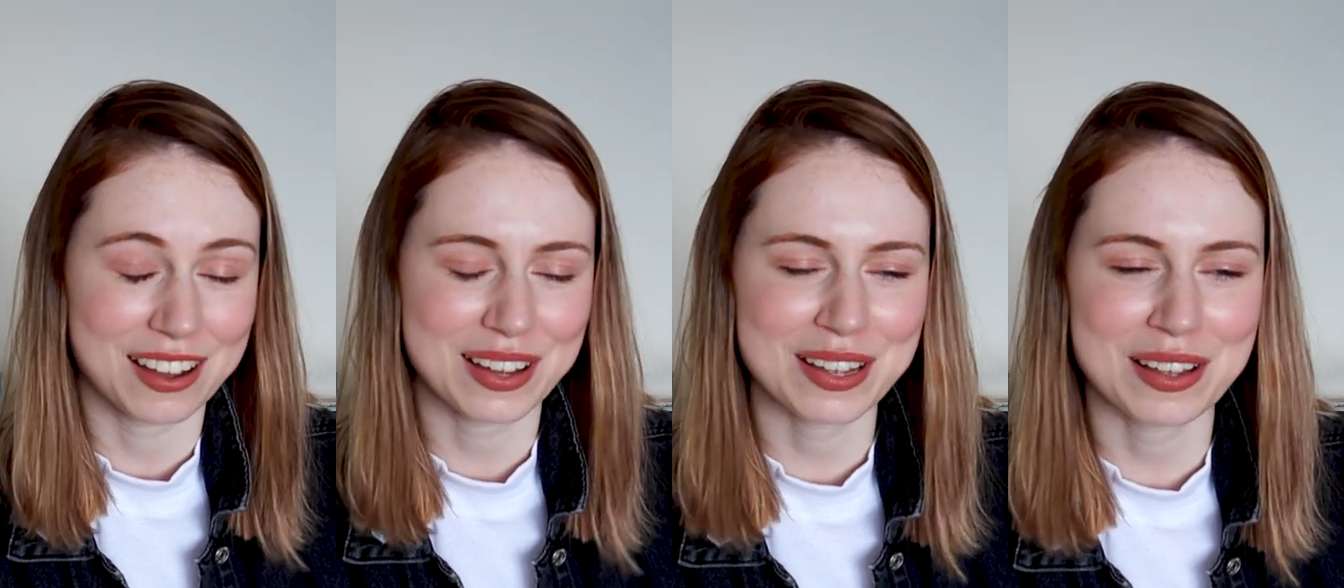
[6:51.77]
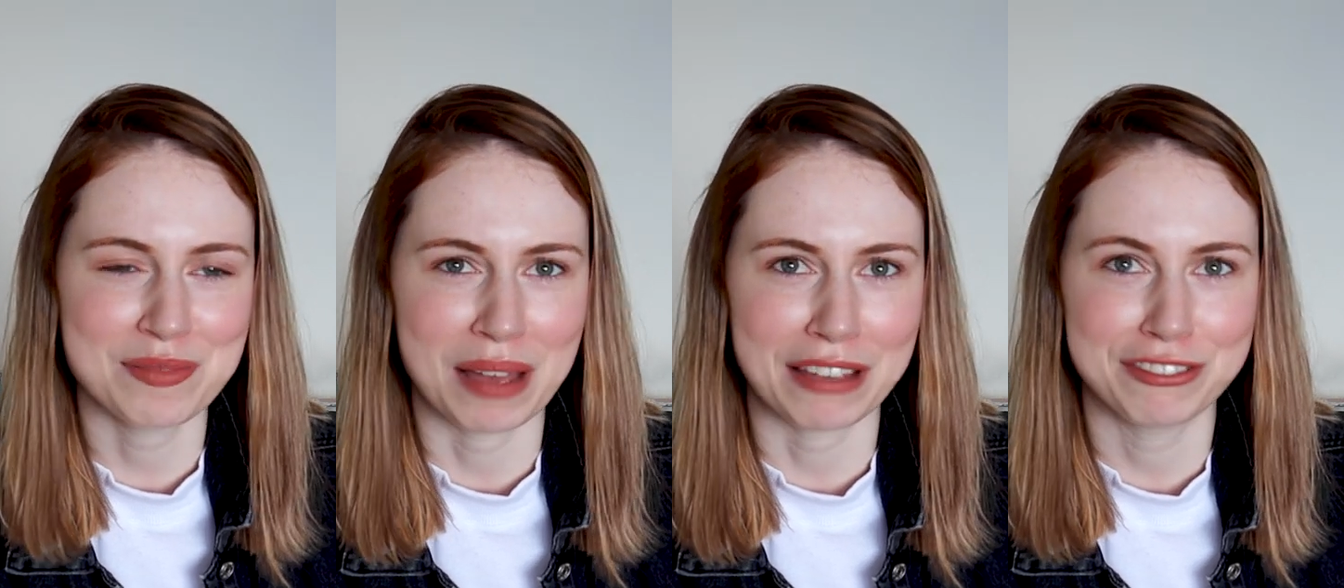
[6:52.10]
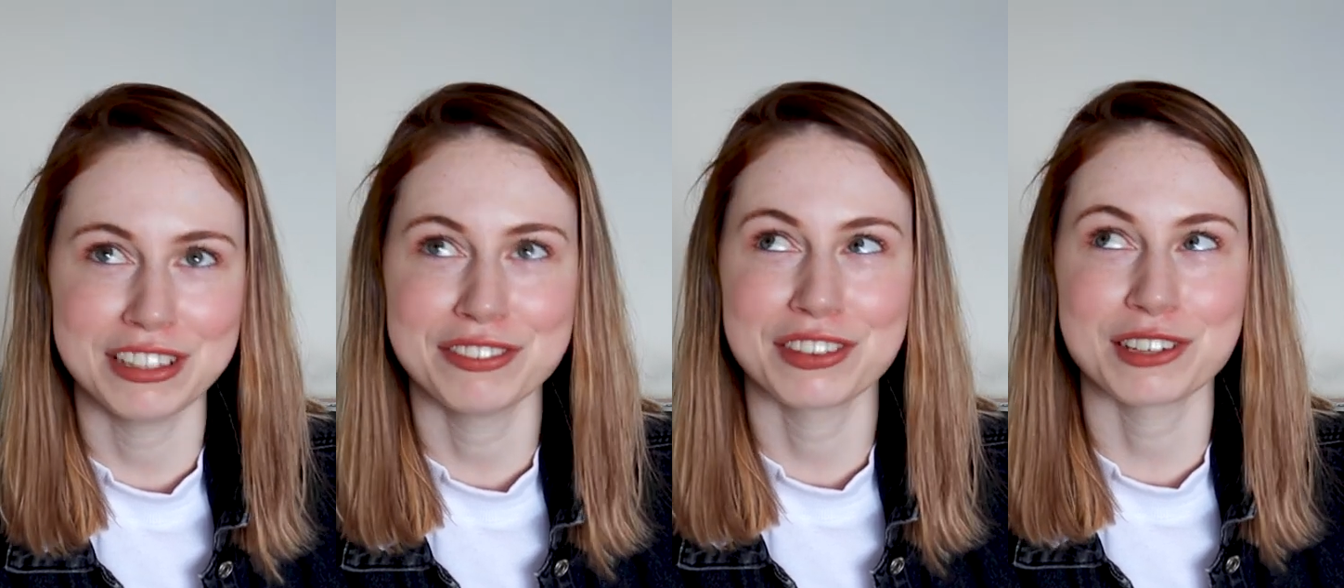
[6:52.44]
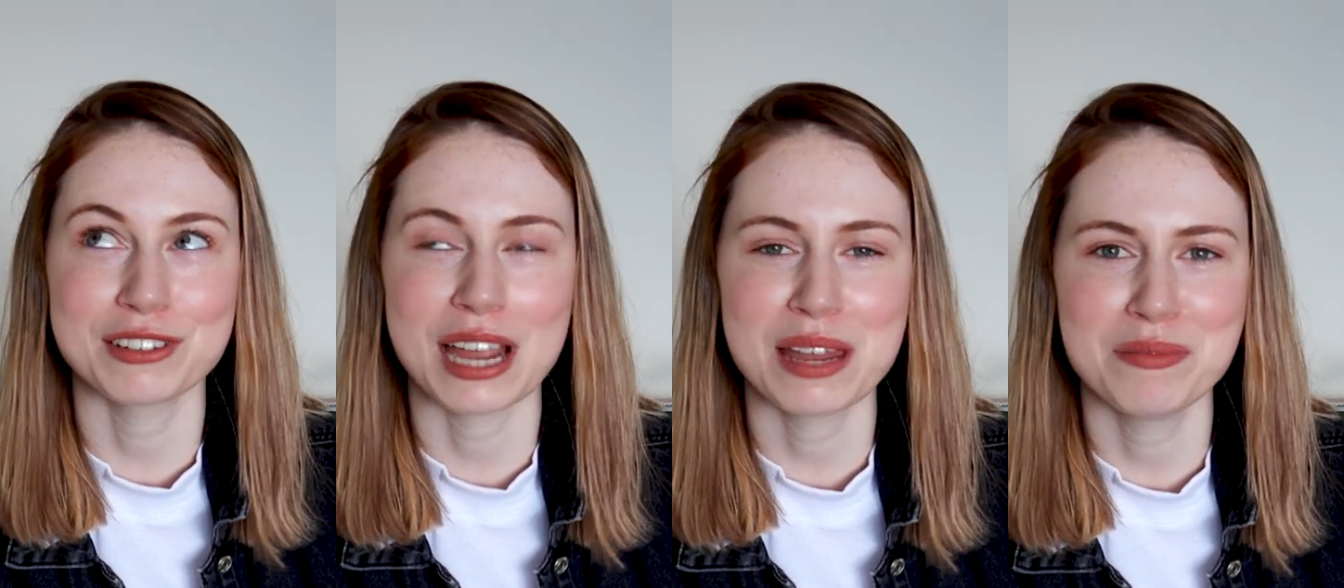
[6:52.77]
oh, my fifth
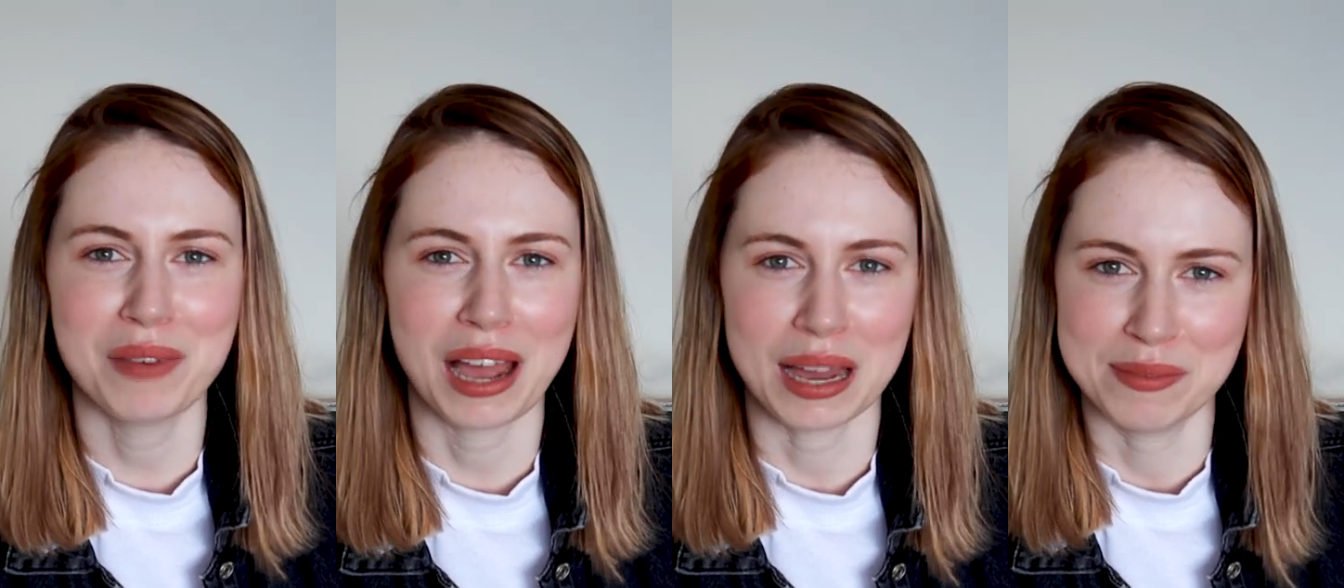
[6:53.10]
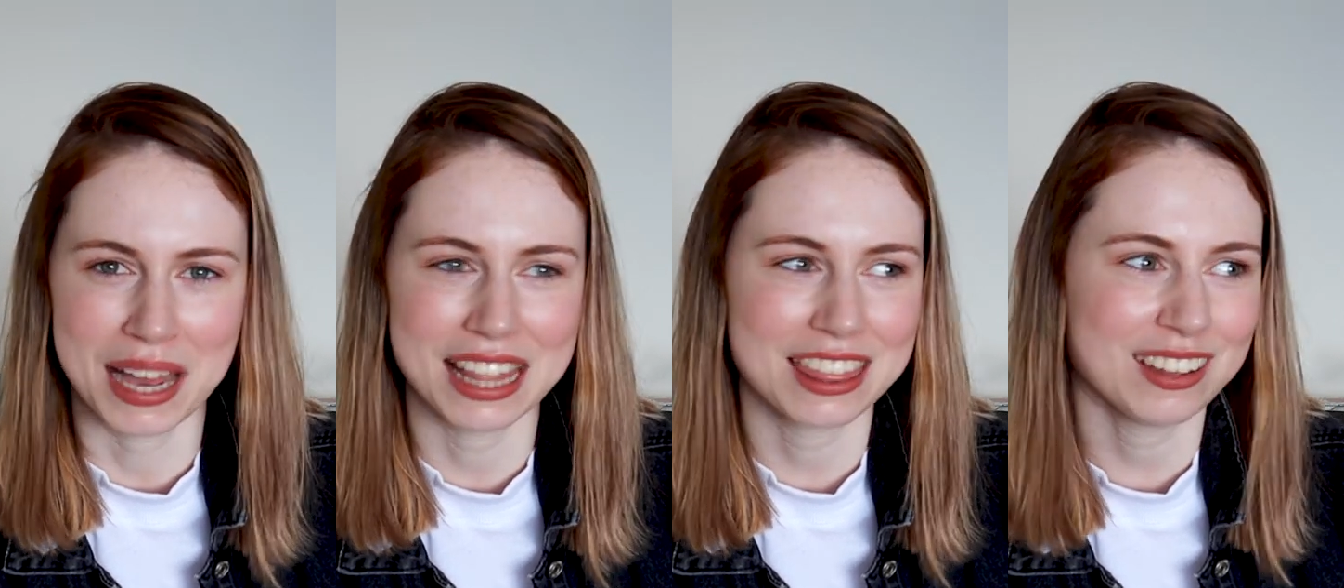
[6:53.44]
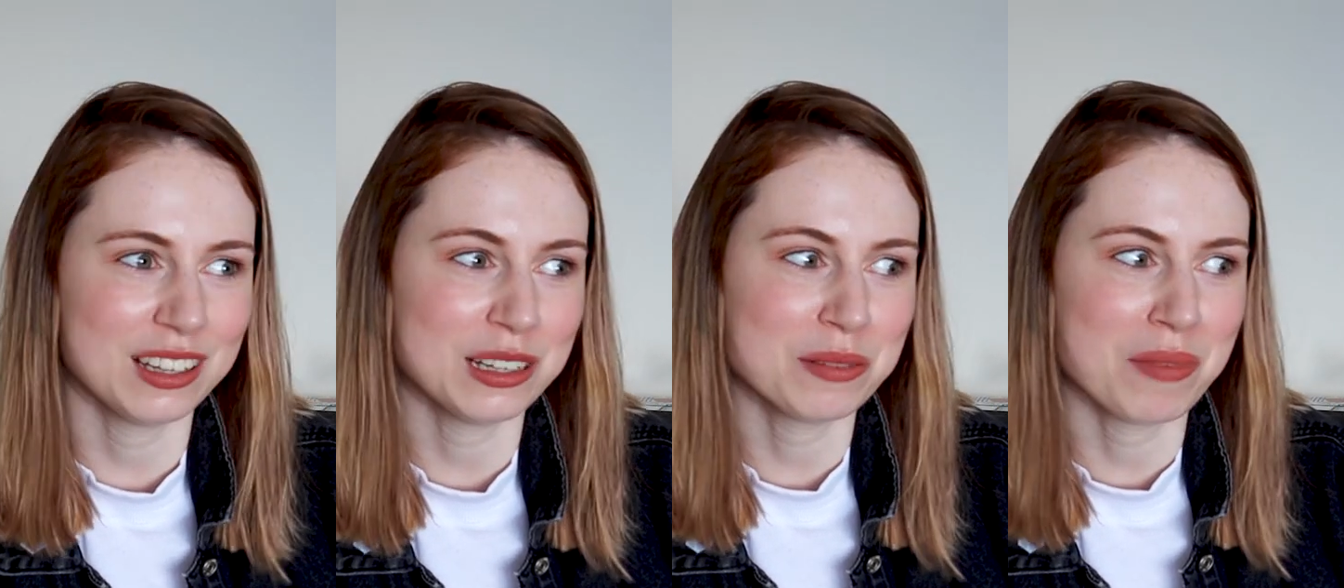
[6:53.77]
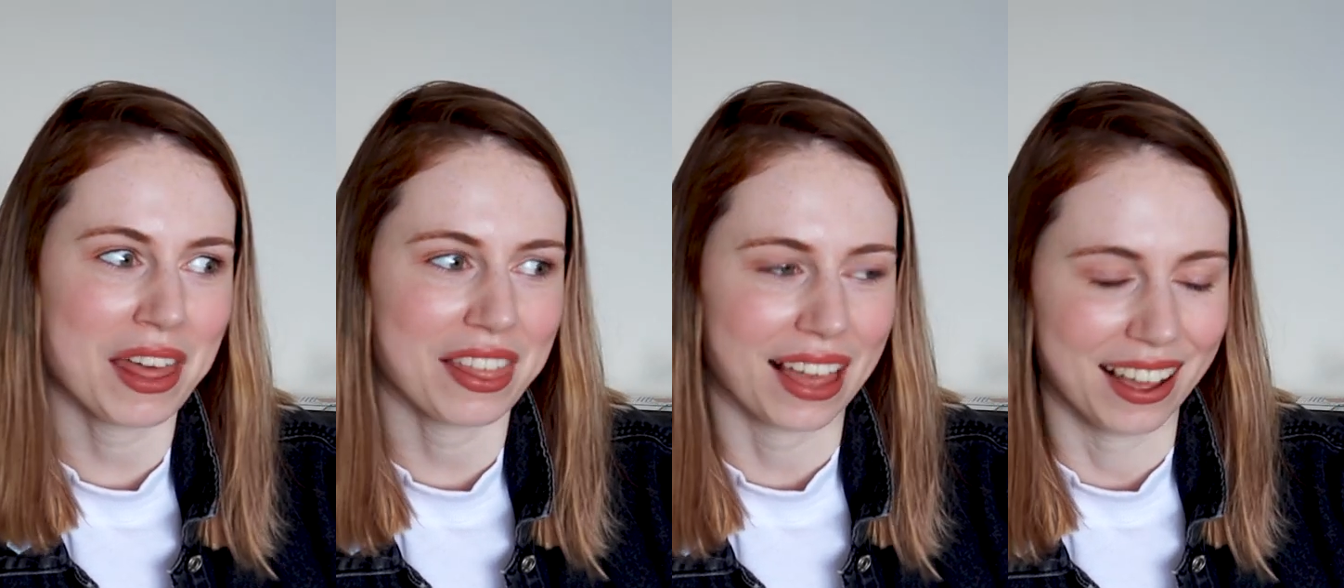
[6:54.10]
grandma, my third
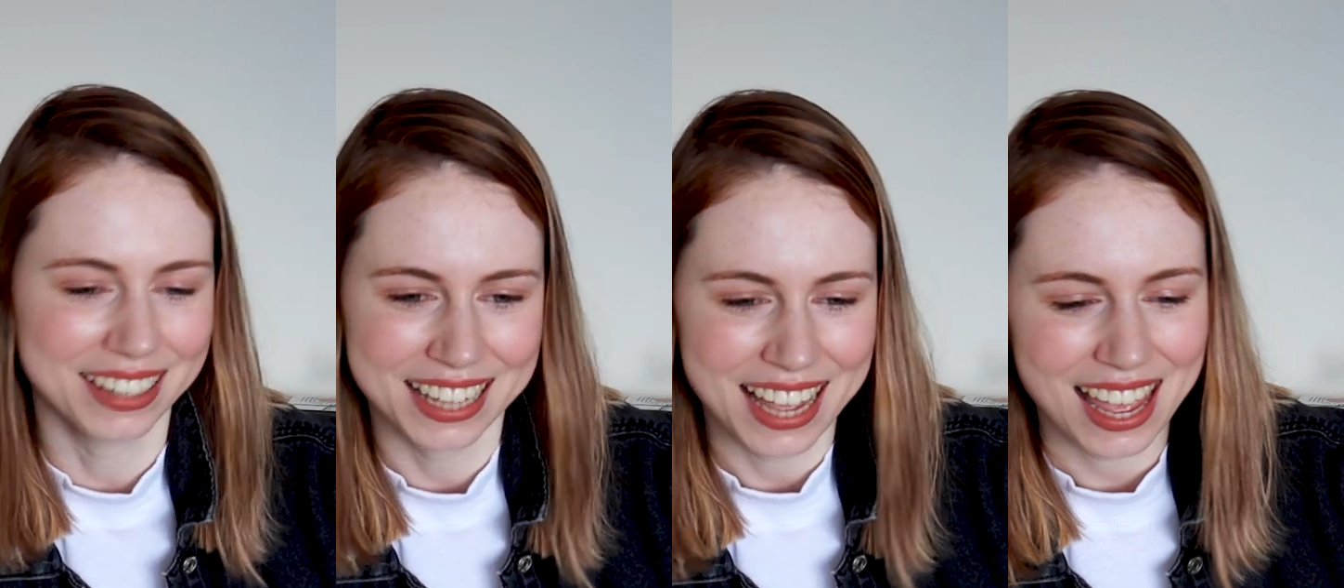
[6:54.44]
mother.